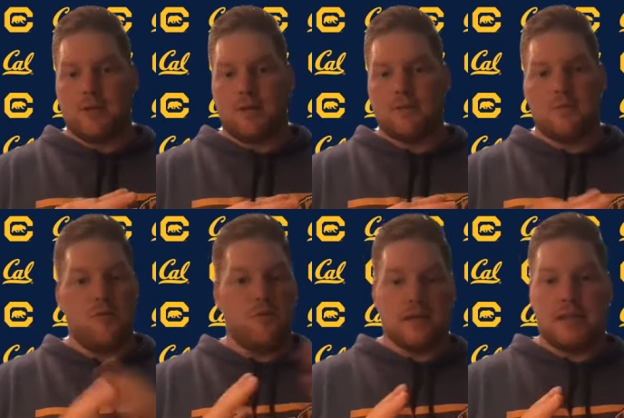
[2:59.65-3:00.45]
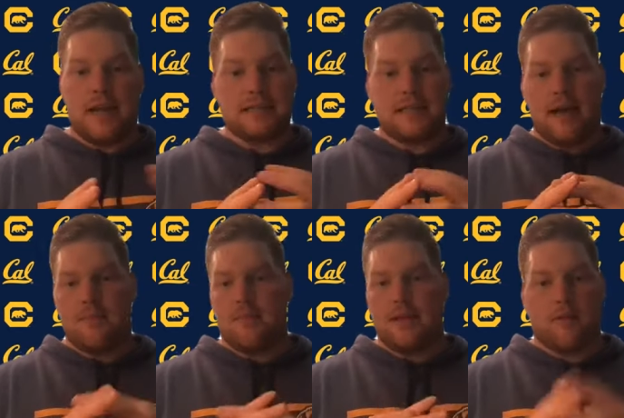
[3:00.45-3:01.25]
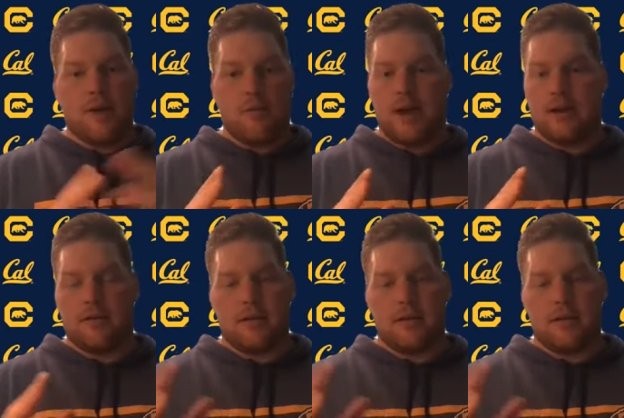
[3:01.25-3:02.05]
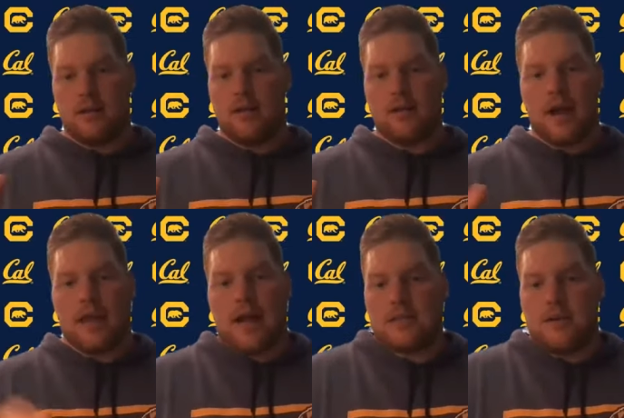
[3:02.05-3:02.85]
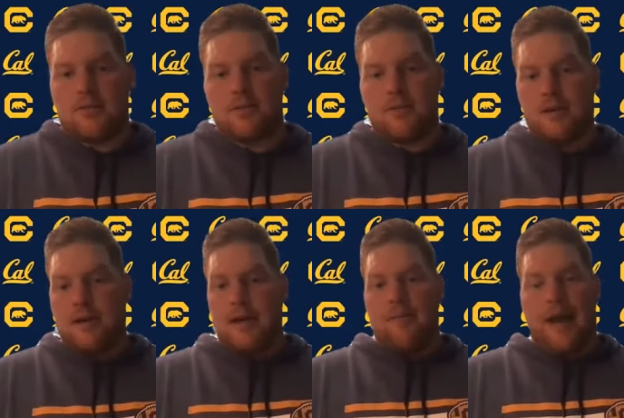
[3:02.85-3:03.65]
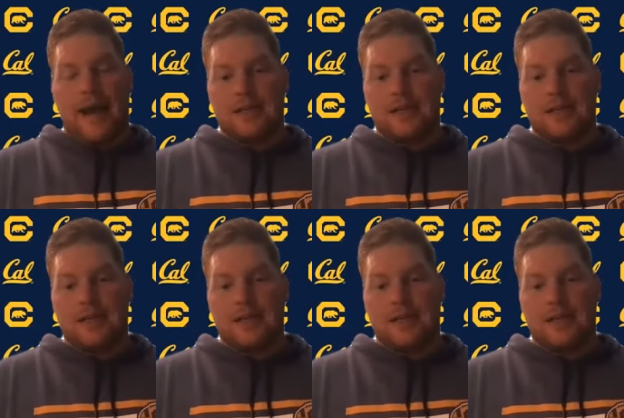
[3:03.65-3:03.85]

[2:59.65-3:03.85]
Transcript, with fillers: you know to move on to the next step in the right way you know a, a lot of guys go through back